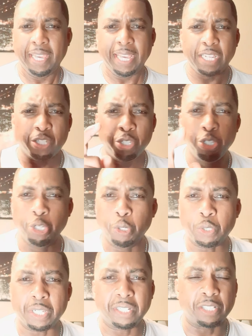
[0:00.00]
is
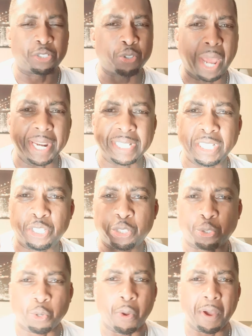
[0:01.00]
using to try to
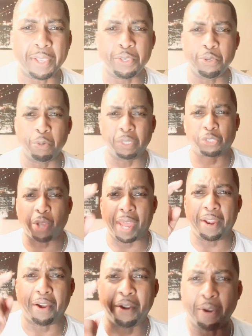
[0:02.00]
destroy you and try
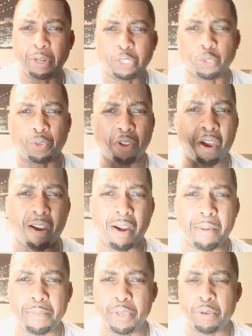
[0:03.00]
to hurt you and
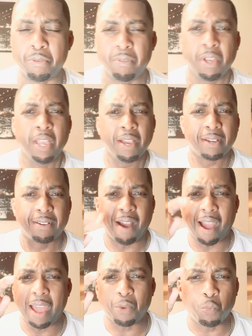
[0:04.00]
harm you,
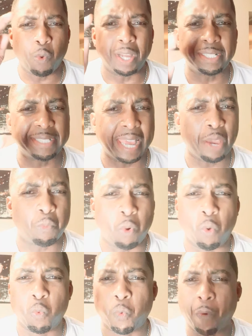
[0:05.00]
God one day
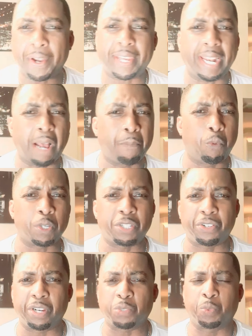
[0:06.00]
will work it out, boys
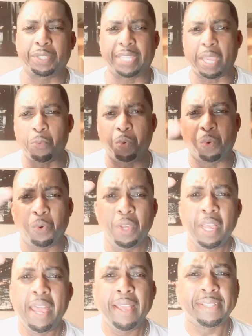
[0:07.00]
and girls, but they will
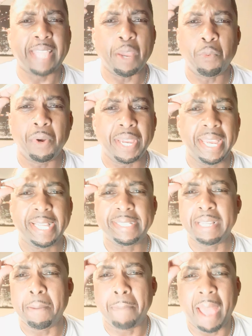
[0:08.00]
they will
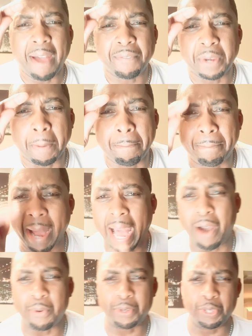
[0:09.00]
end up having to
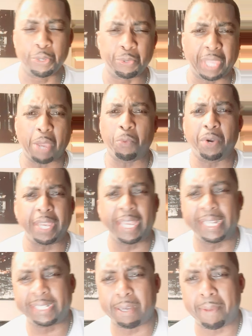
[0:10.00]
bow to you. They will
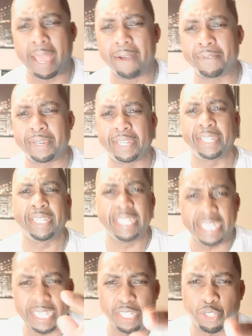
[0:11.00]
end up having to
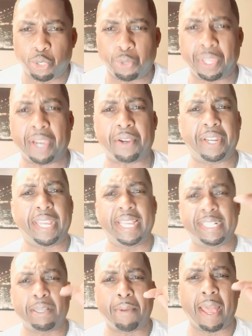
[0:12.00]
need you. They're going to
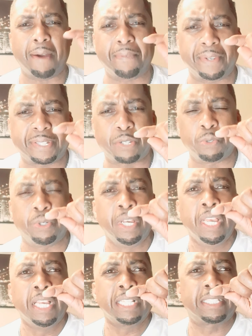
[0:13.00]
end up having to,
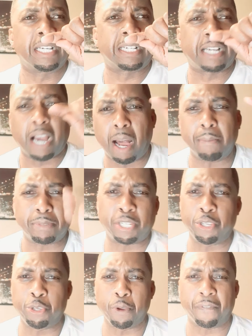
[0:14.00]
to come
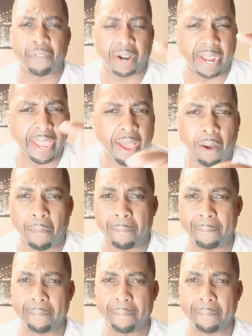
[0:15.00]
to you for help.